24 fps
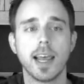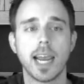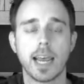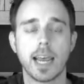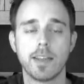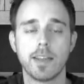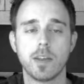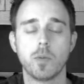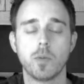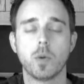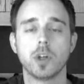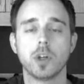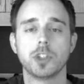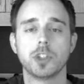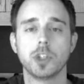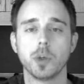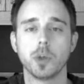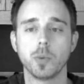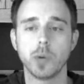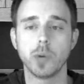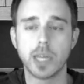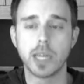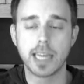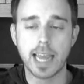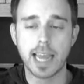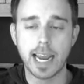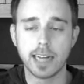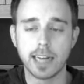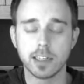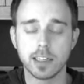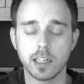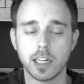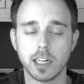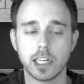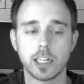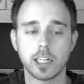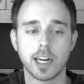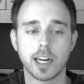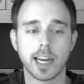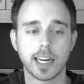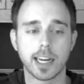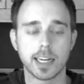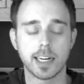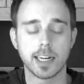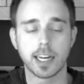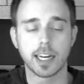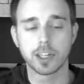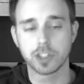And then once you regained an
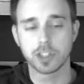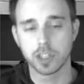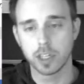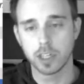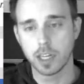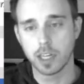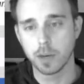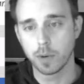internet connection,